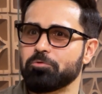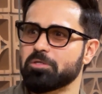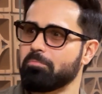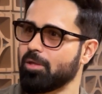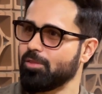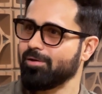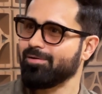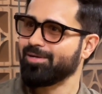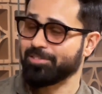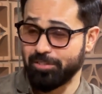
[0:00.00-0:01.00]

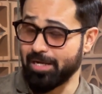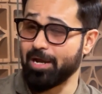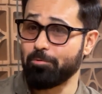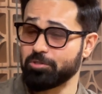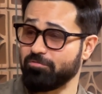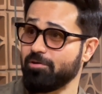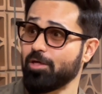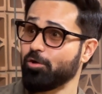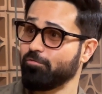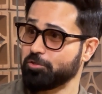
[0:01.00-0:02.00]
mother, I was the
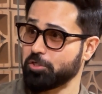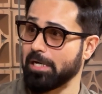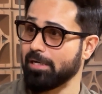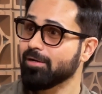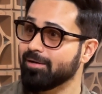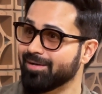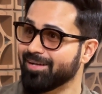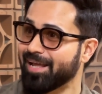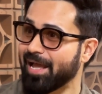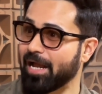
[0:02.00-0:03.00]
father of a child,
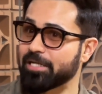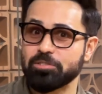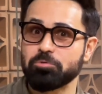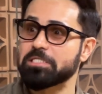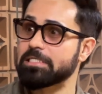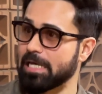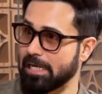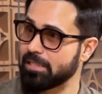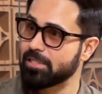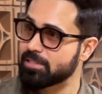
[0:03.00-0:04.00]
and she was
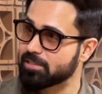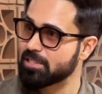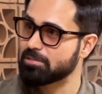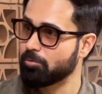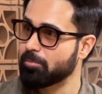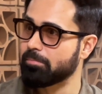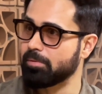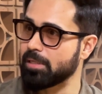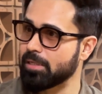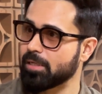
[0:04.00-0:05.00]
yelling these things below my
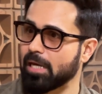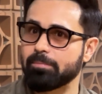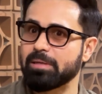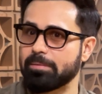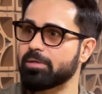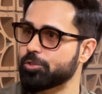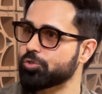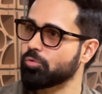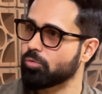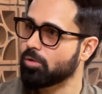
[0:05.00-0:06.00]
building, and it became an
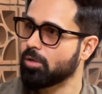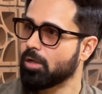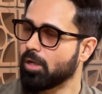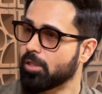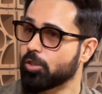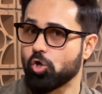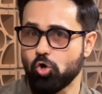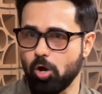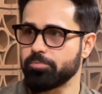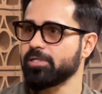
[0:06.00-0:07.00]
issue. The
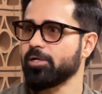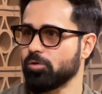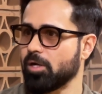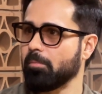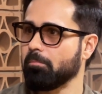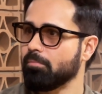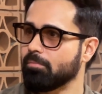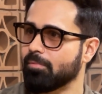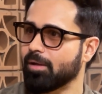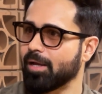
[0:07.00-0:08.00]
cops had to come
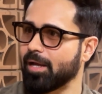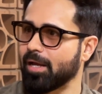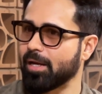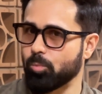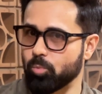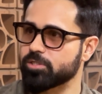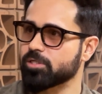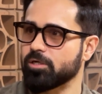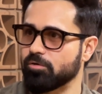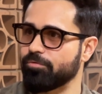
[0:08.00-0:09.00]
and whisk
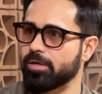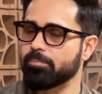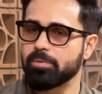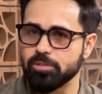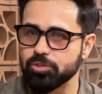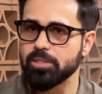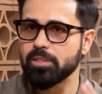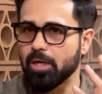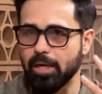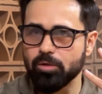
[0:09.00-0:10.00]
her away. But
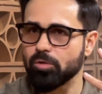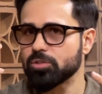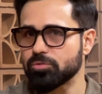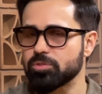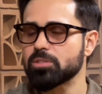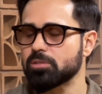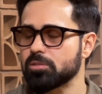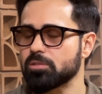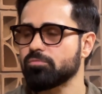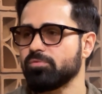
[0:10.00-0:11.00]
she, I don't know, she was
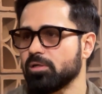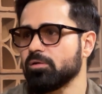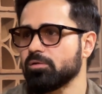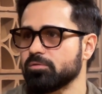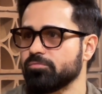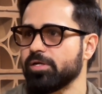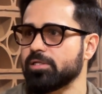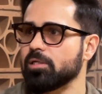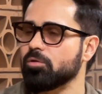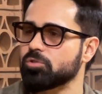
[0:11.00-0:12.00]
just very
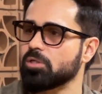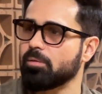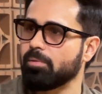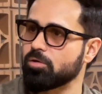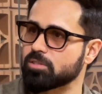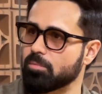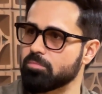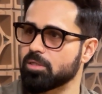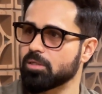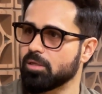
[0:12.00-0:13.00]
delusional about
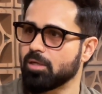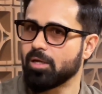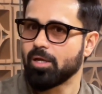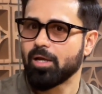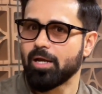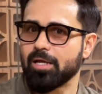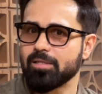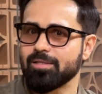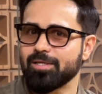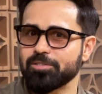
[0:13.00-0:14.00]
something,
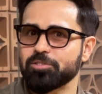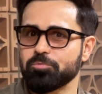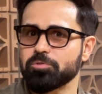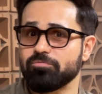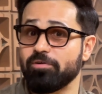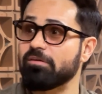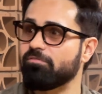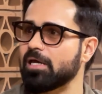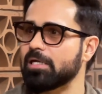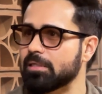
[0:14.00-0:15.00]
and she was very
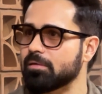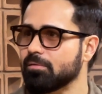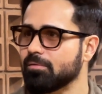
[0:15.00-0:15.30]
violent.